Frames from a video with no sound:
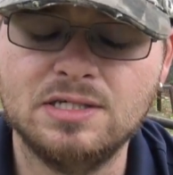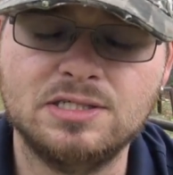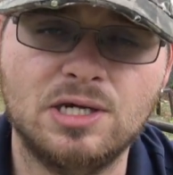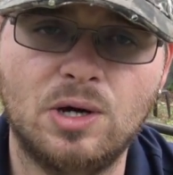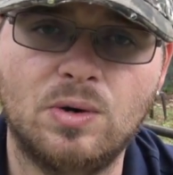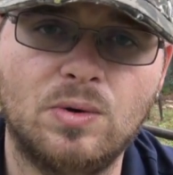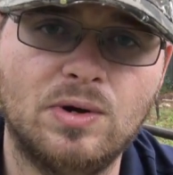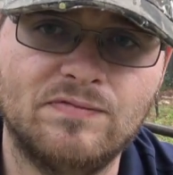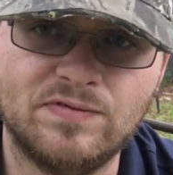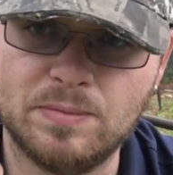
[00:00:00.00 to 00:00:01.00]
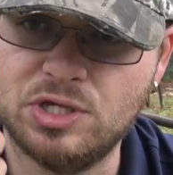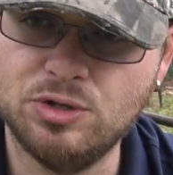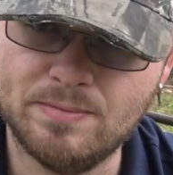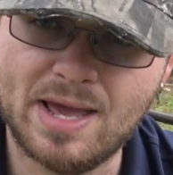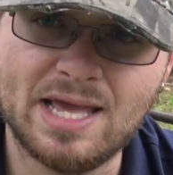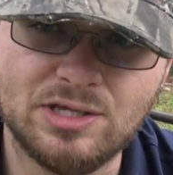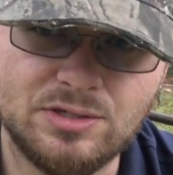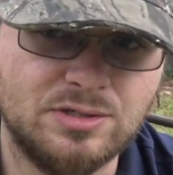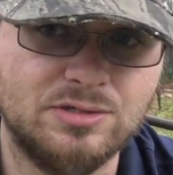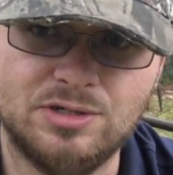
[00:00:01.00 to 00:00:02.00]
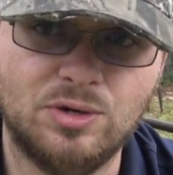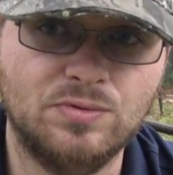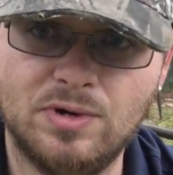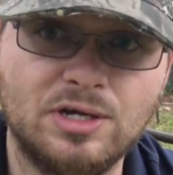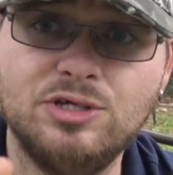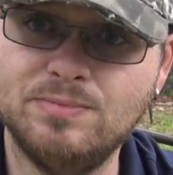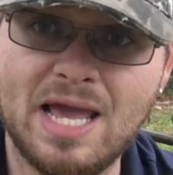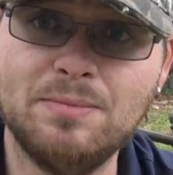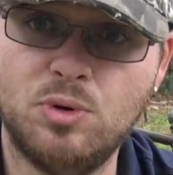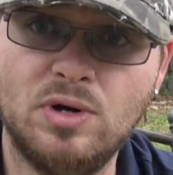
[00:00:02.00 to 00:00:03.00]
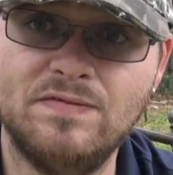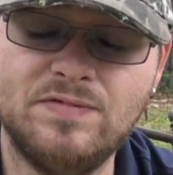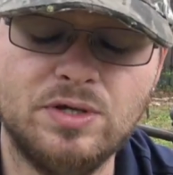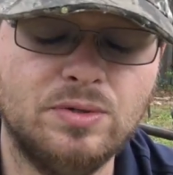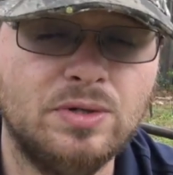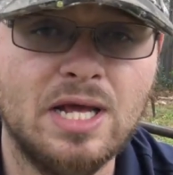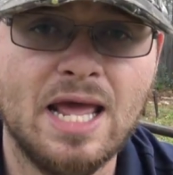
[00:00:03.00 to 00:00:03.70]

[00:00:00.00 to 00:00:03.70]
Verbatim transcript: So from a humane, you know, a humane point of view,